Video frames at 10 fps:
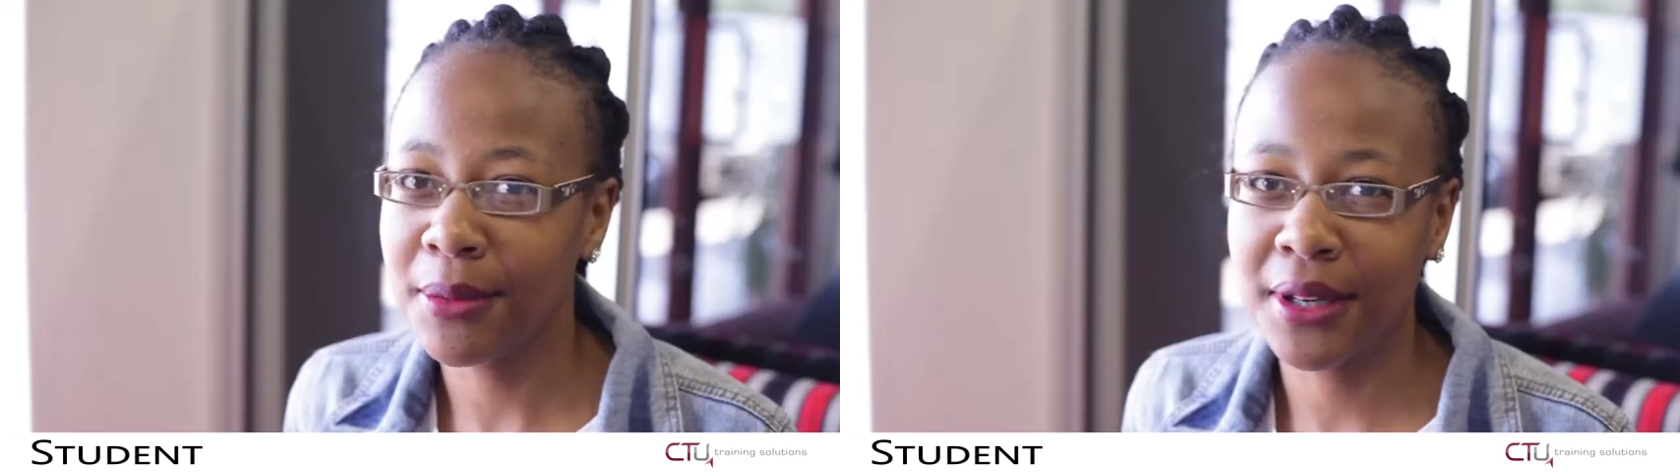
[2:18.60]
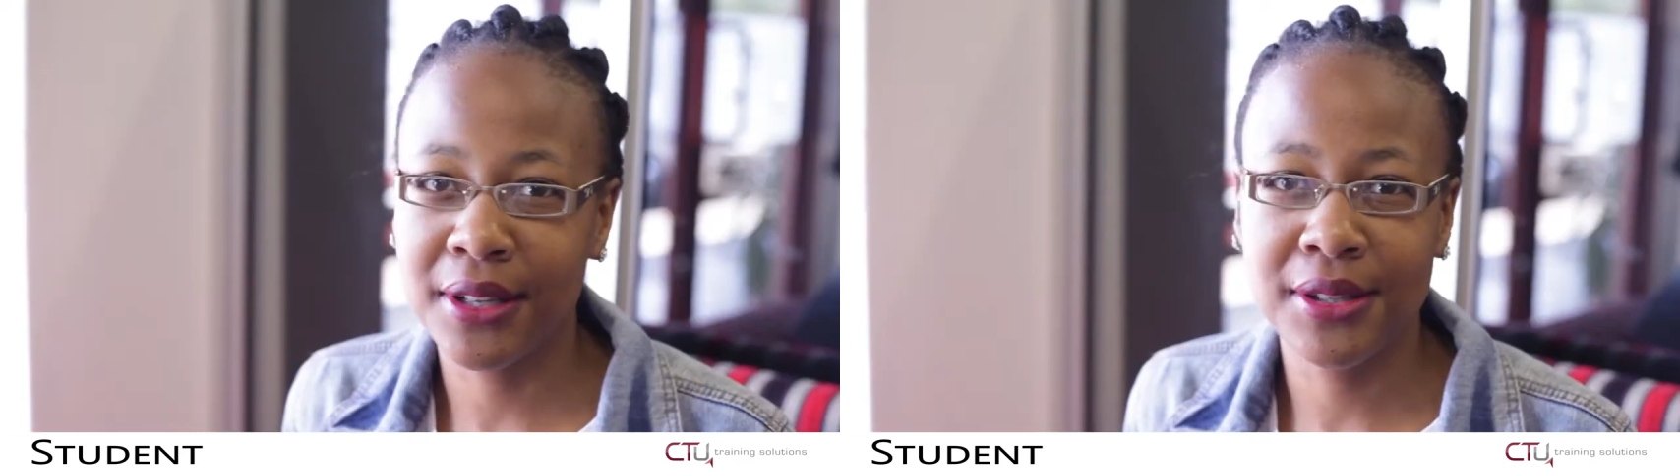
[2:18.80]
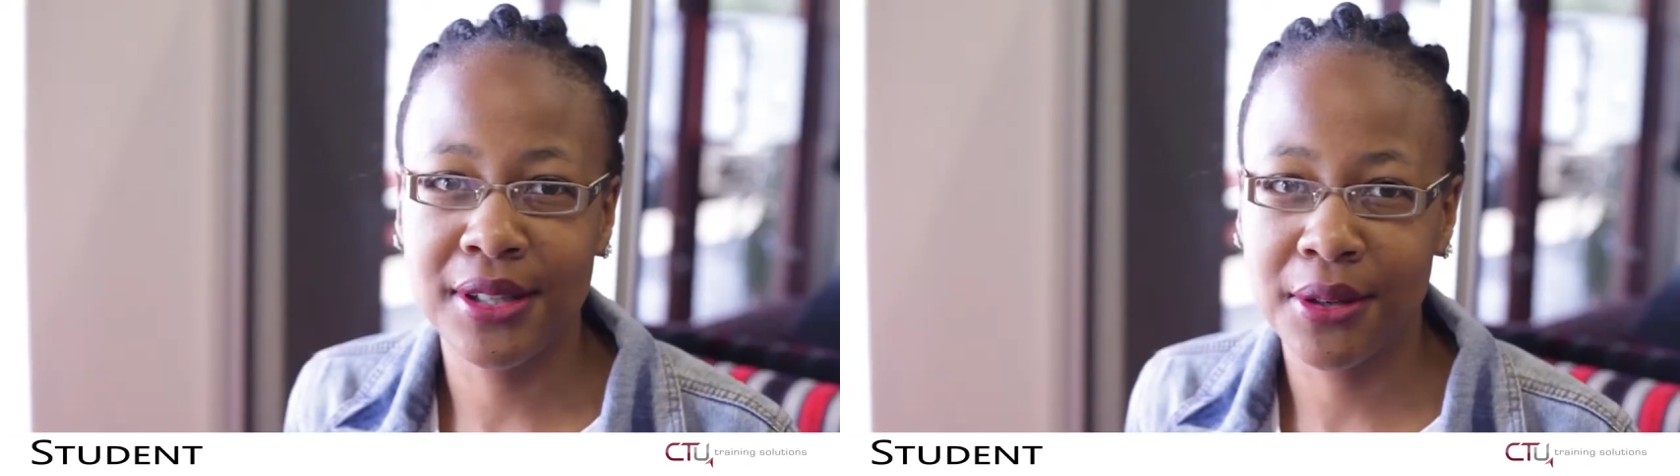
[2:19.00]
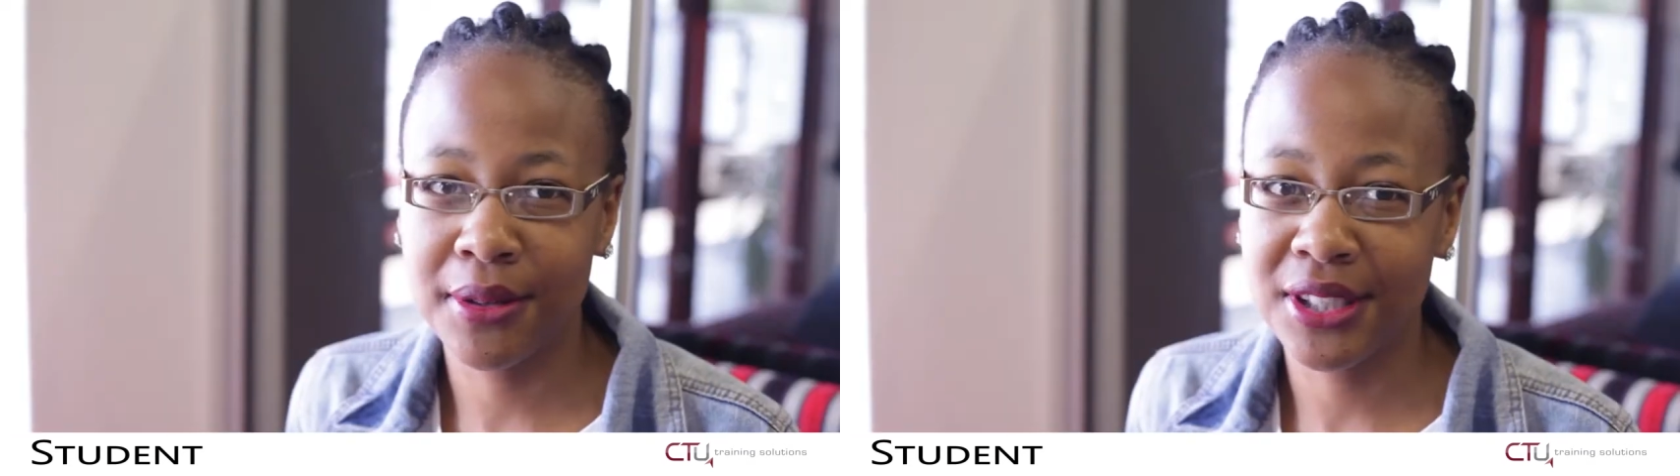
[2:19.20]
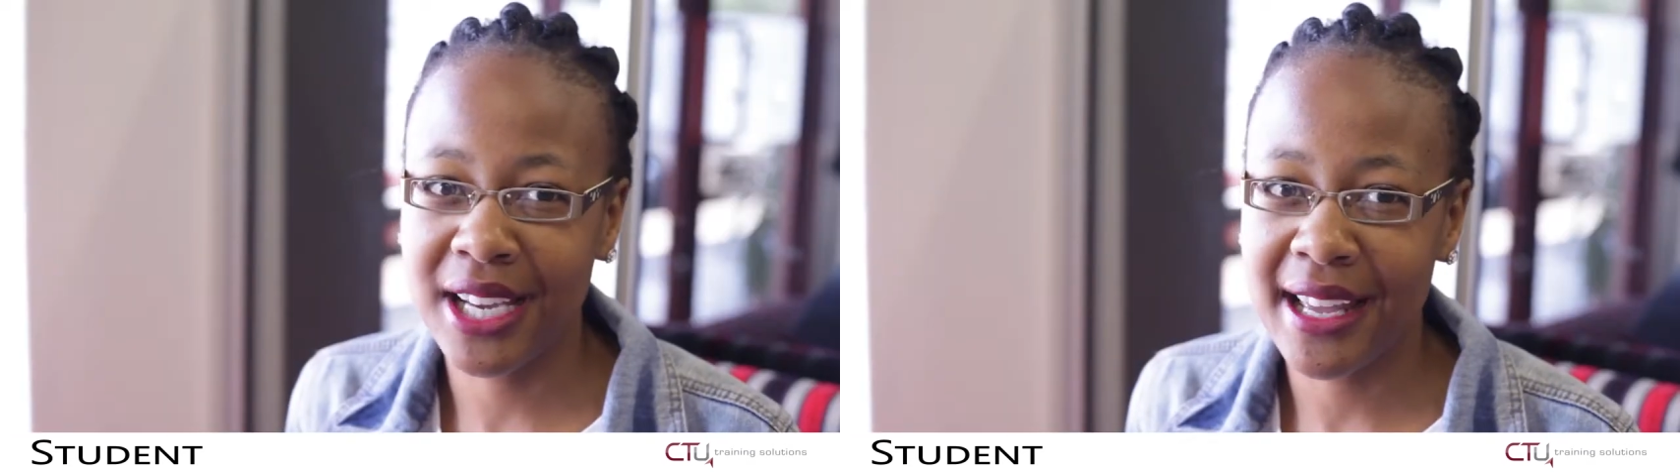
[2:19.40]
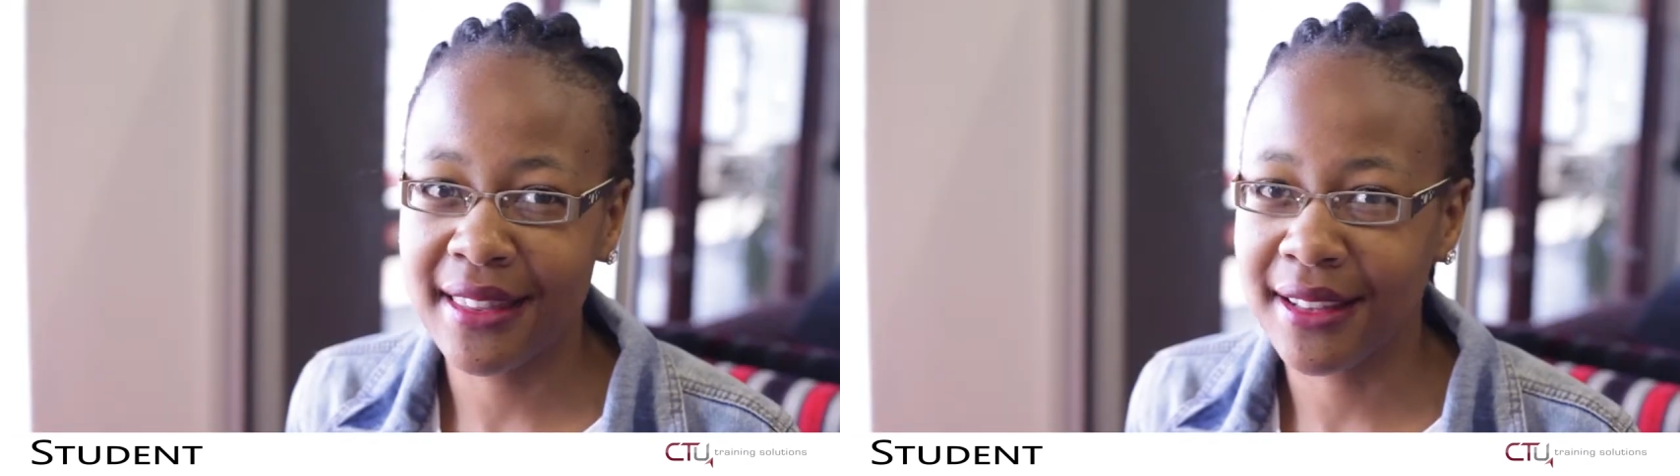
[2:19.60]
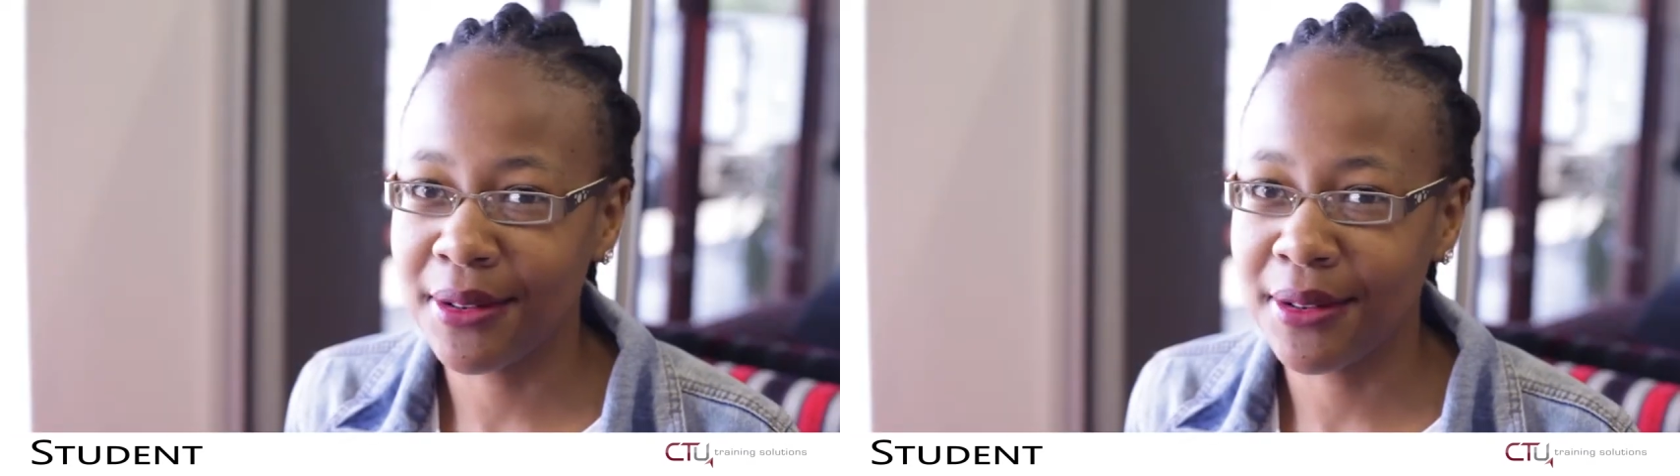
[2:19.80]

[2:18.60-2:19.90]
We got to know each other,